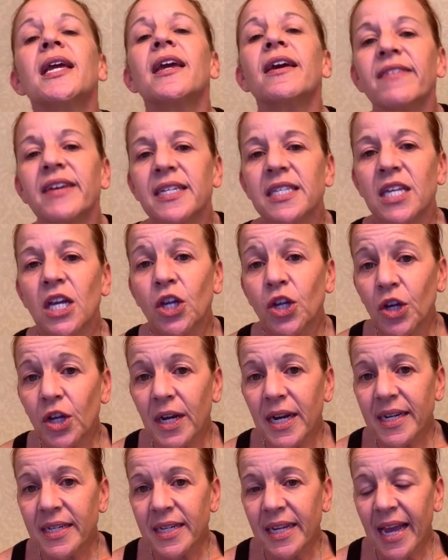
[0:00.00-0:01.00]
give us a good
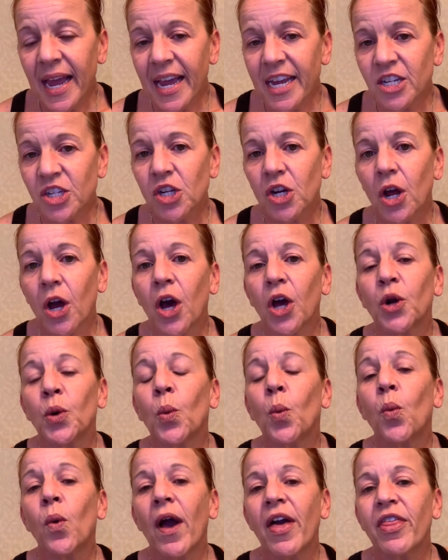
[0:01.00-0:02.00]
indication
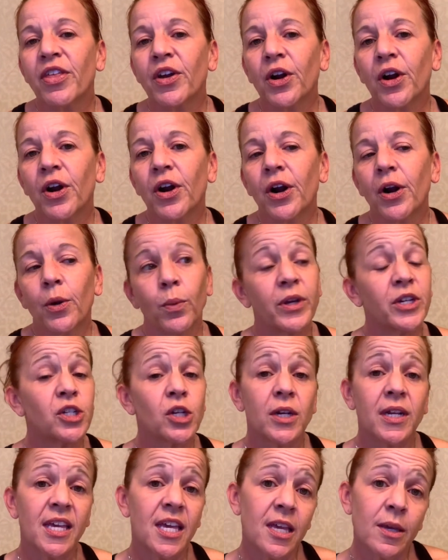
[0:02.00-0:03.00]
on whether we
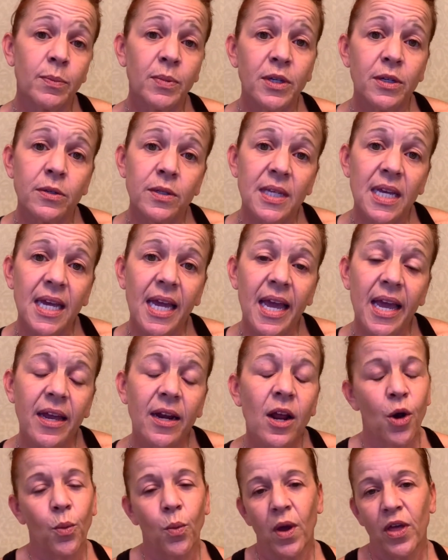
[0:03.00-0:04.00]
should keep using it,
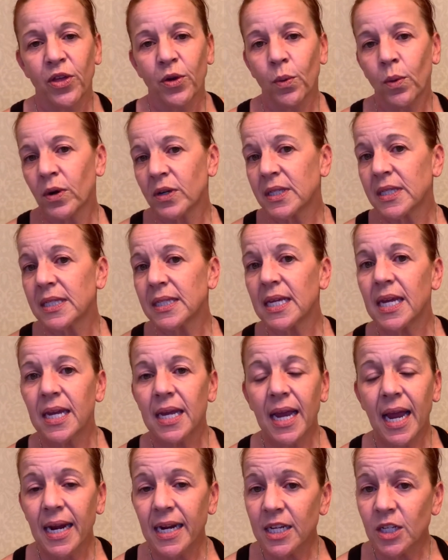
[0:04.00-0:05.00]
whether we're
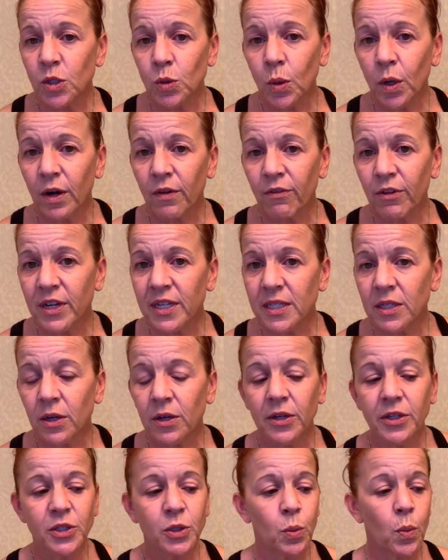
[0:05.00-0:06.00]
seeing any sort of
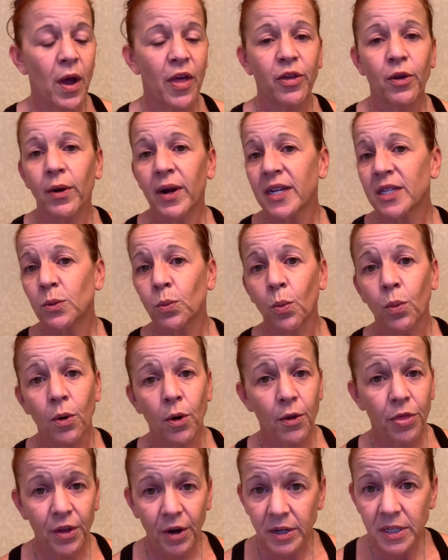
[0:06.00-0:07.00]
results, whether it's
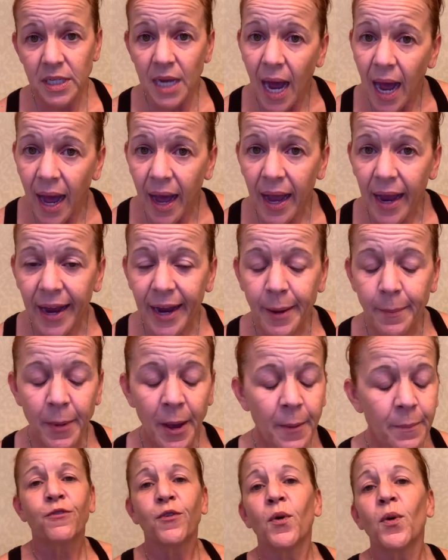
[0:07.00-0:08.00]
worth our time.
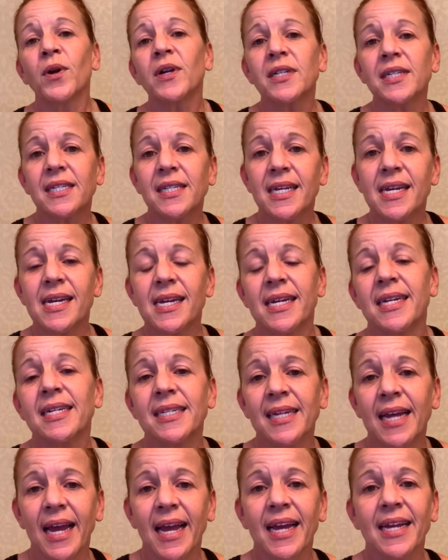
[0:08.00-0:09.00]
14
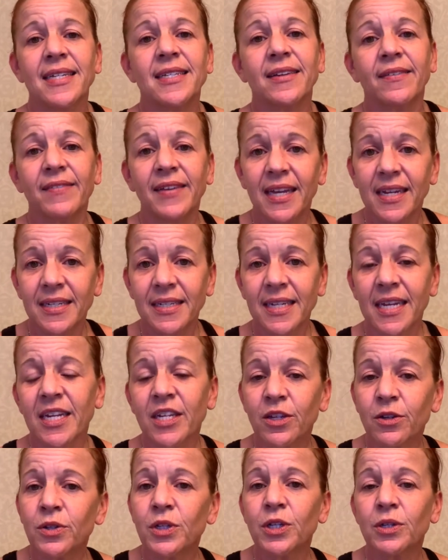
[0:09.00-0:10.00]
days of
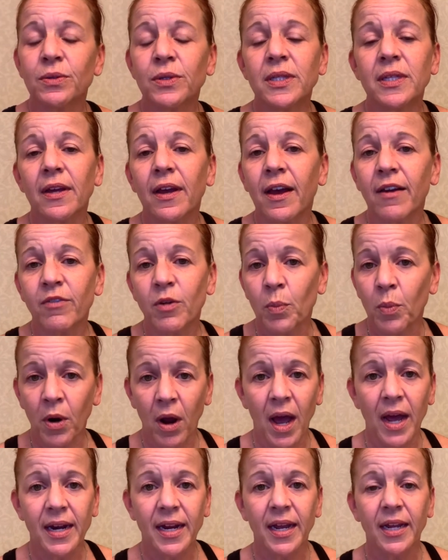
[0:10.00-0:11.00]
continued use of a
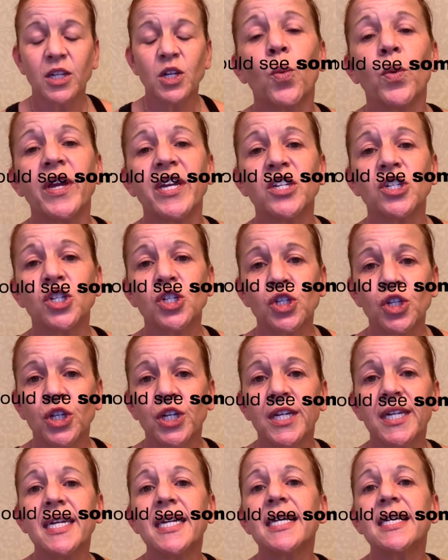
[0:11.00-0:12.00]
product, we
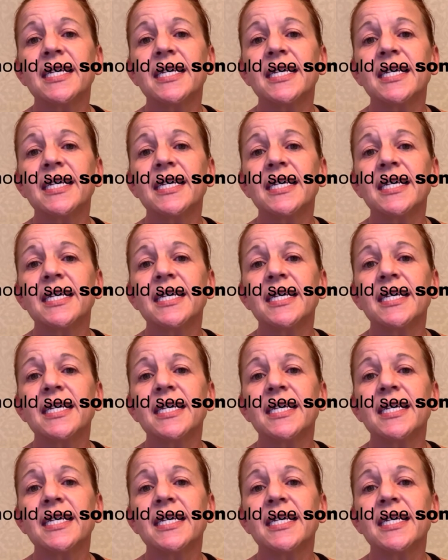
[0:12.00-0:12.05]
should